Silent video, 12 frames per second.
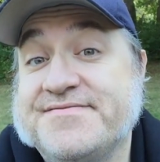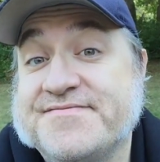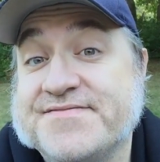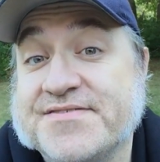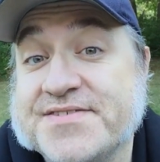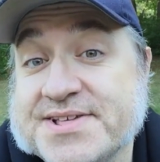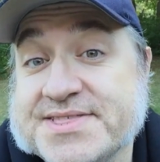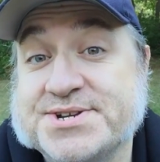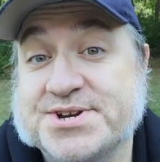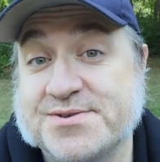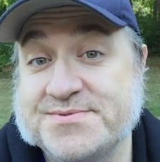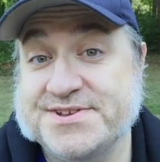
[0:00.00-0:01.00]
fulfilling the
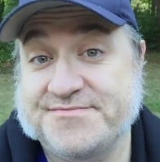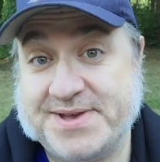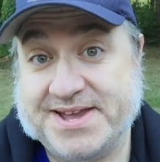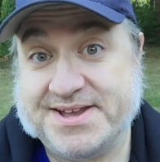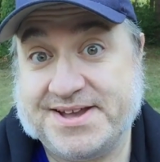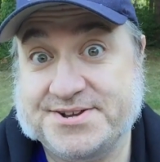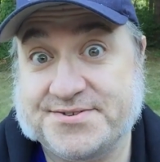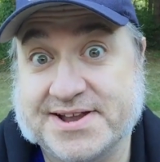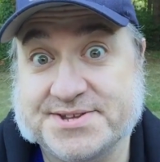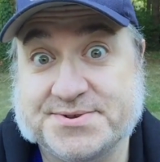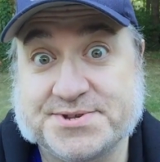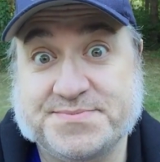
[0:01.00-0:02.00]
terms of my
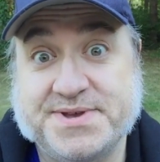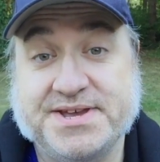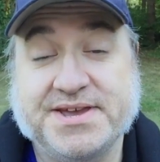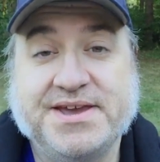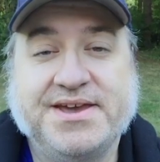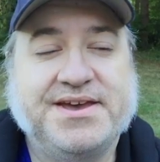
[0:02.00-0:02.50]
contract, so to speak,